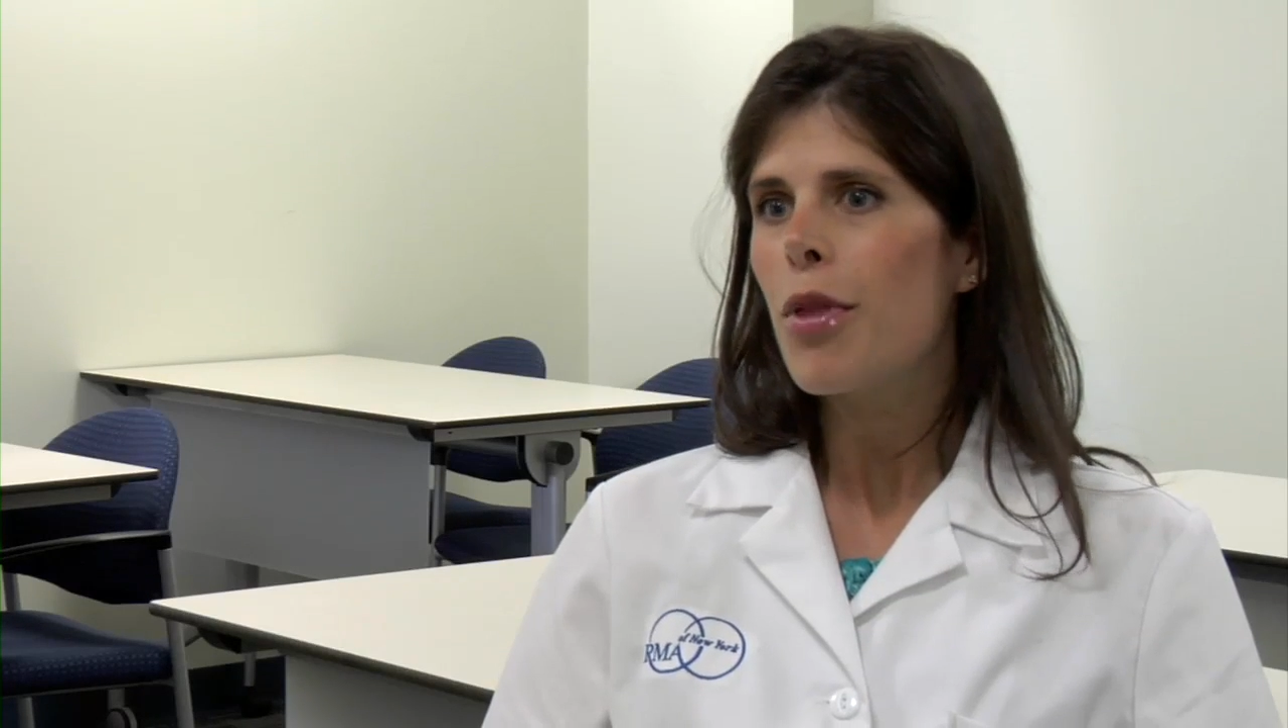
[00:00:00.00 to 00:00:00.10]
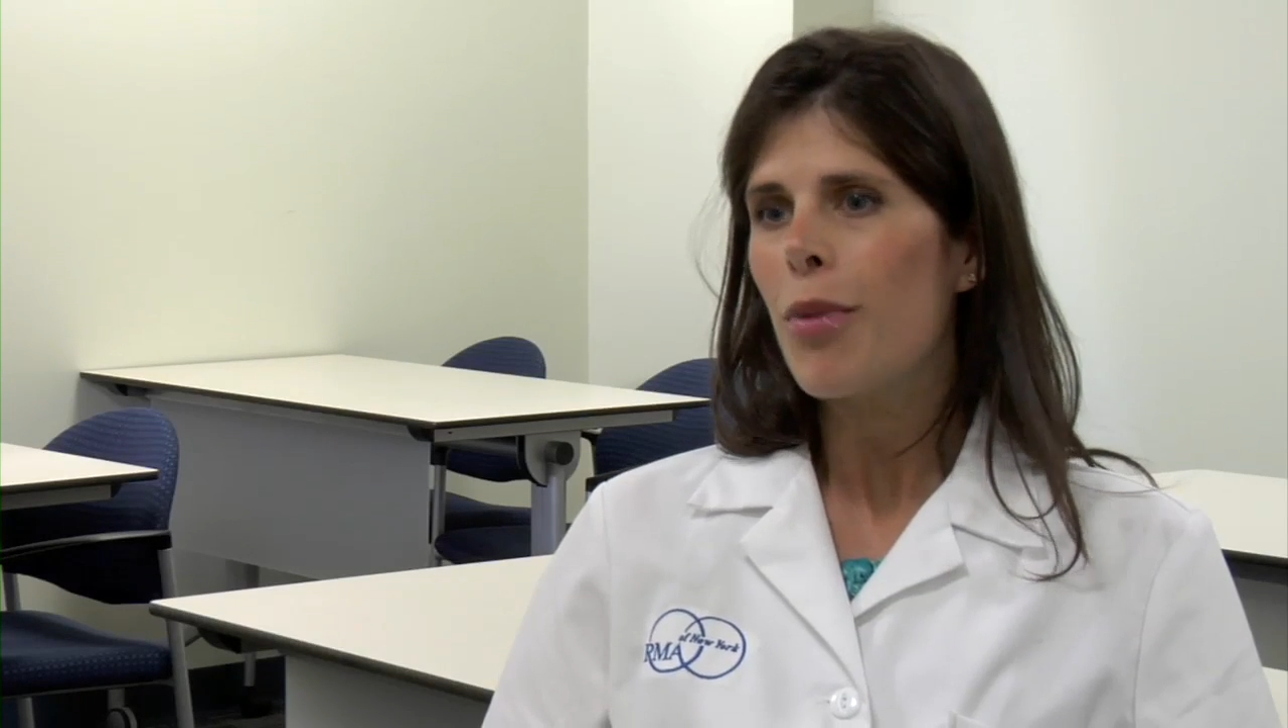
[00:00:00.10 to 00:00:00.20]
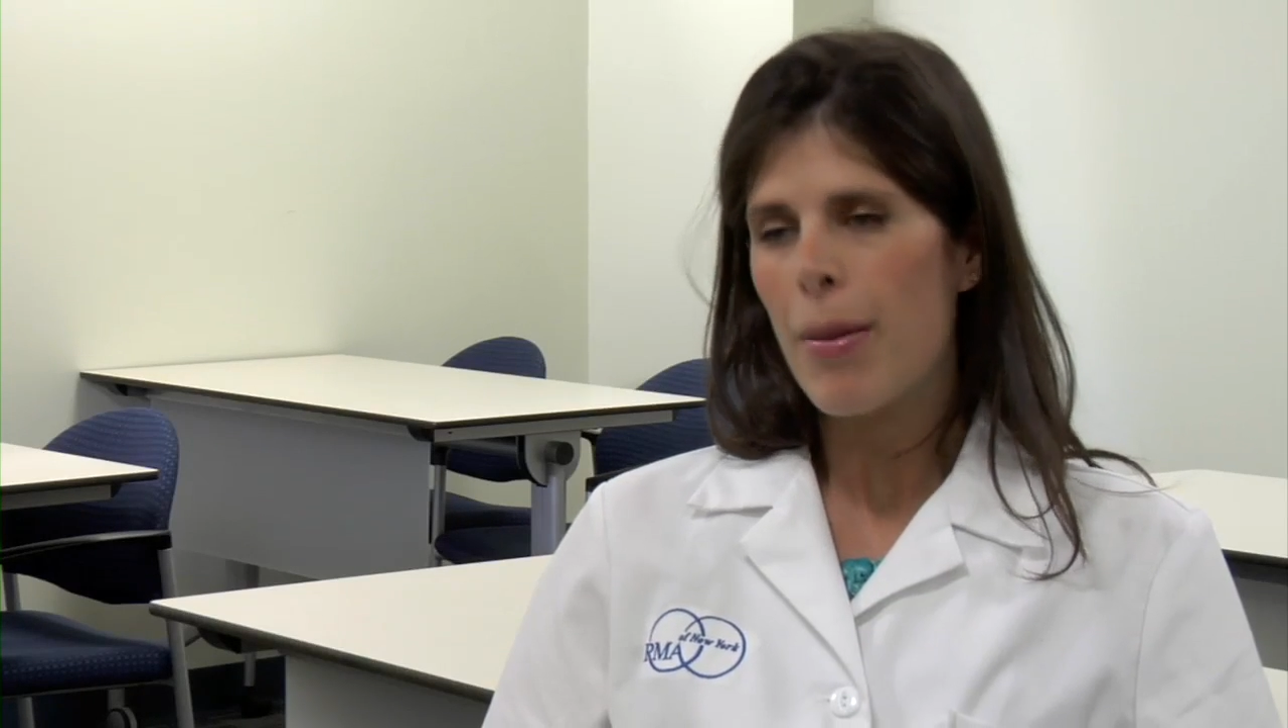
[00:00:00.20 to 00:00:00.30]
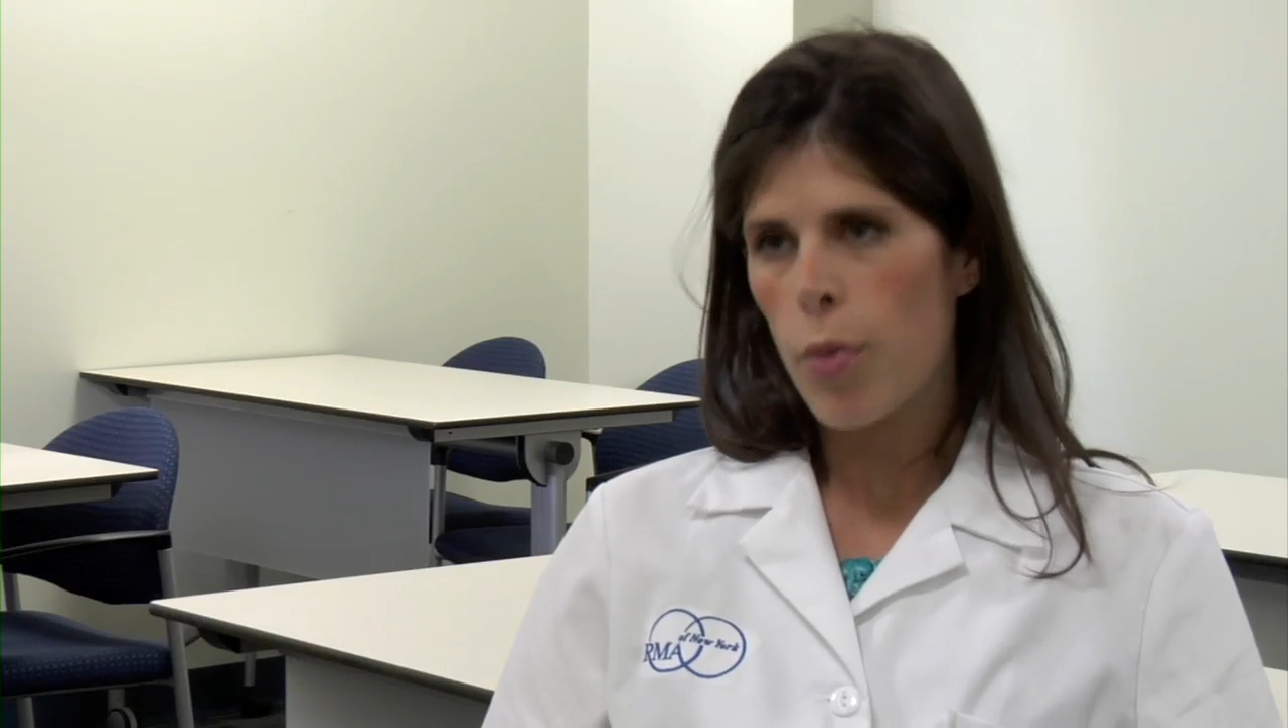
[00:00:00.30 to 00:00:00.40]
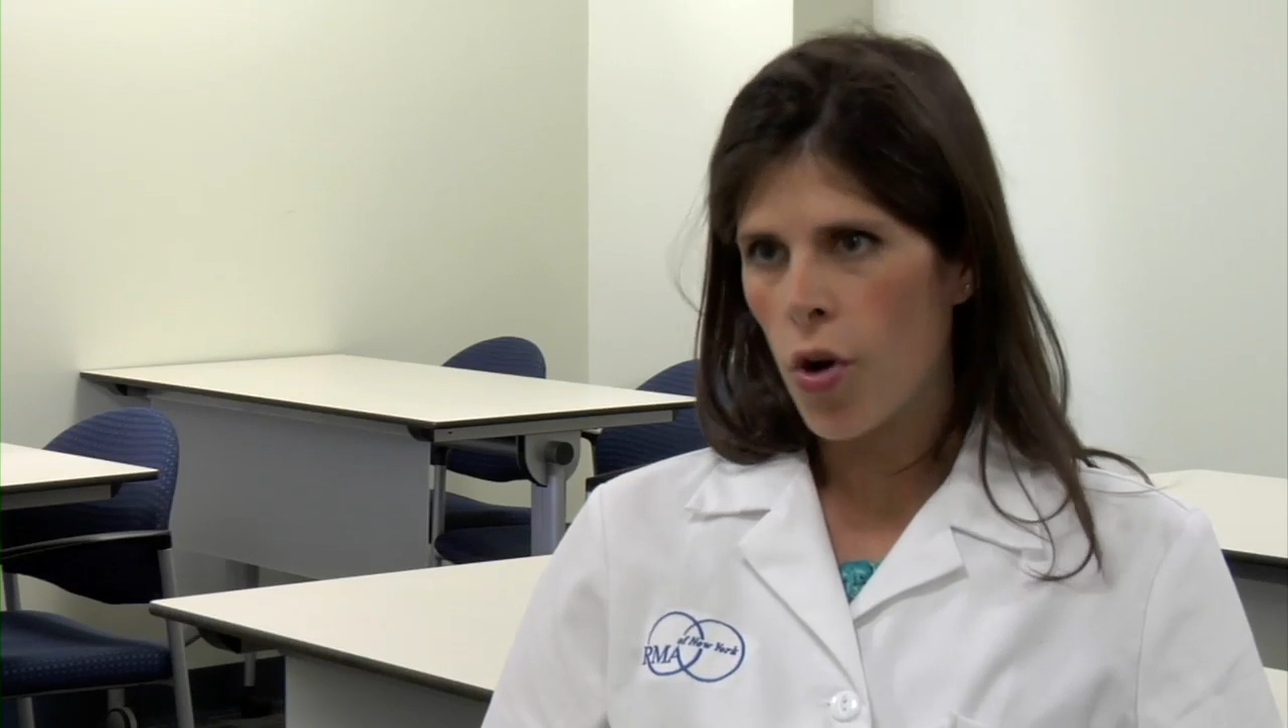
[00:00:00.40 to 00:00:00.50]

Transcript: the right